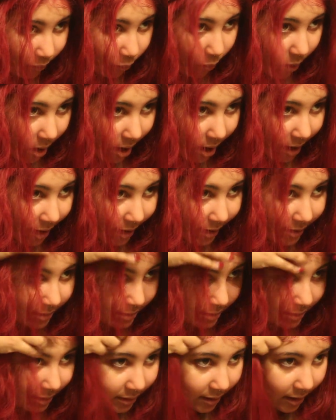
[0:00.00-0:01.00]

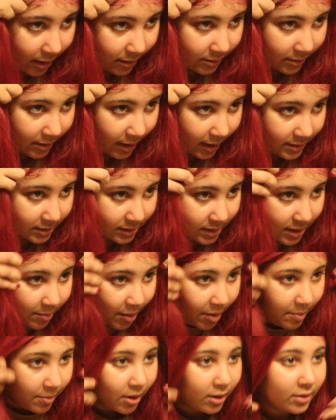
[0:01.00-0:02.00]
wide. A lot of you guys say
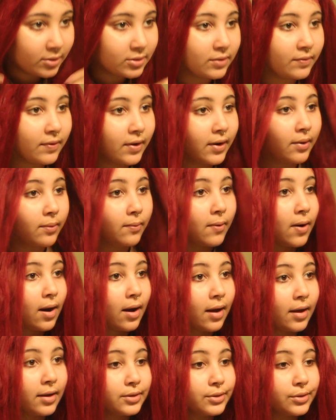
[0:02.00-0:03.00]
my parts are very
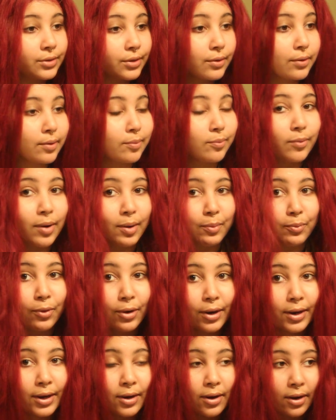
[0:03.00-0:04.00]
wide, so I'm, I'm,
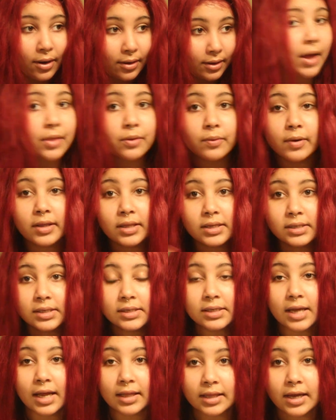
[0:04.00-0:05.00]
working on it. By the way, this
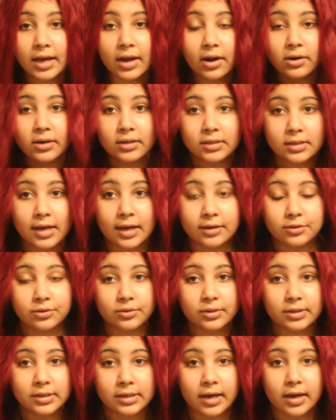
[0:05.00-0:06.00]
is not the hair in its
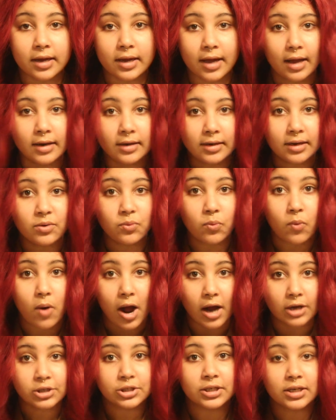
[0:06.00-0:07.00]
natural state. I did
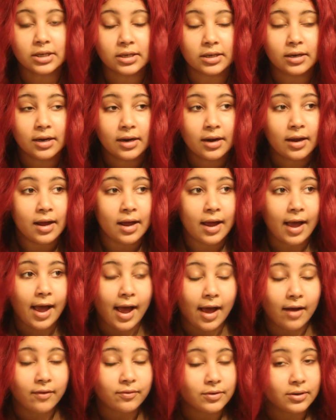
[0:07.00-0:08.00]
wash it
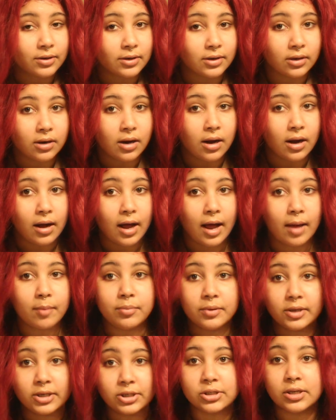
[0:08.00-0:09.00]
after uh,
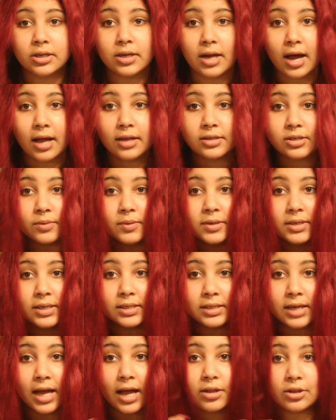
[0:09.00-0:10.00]
I bleach the knot so it
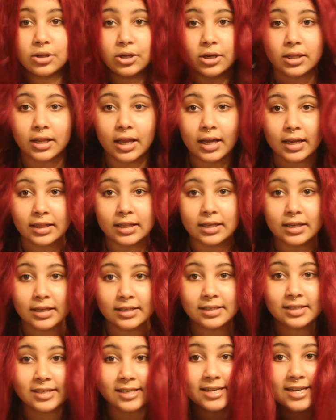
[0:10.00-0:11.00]
does not look like
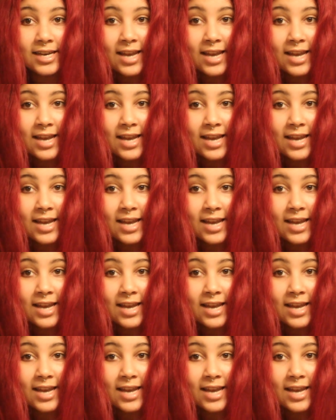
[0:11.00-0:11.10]
this